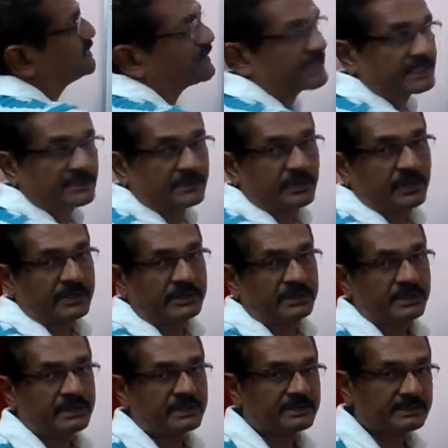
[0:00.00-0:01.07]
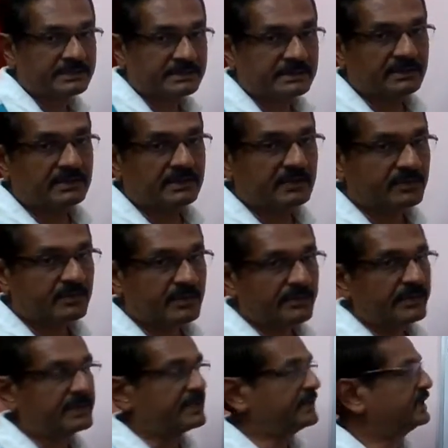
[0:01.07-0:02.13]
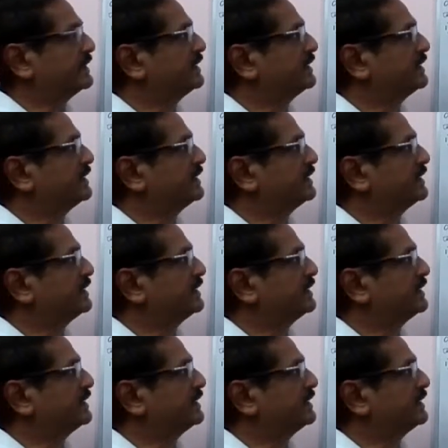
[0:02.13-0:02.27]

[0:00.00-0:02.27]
the next point that is provided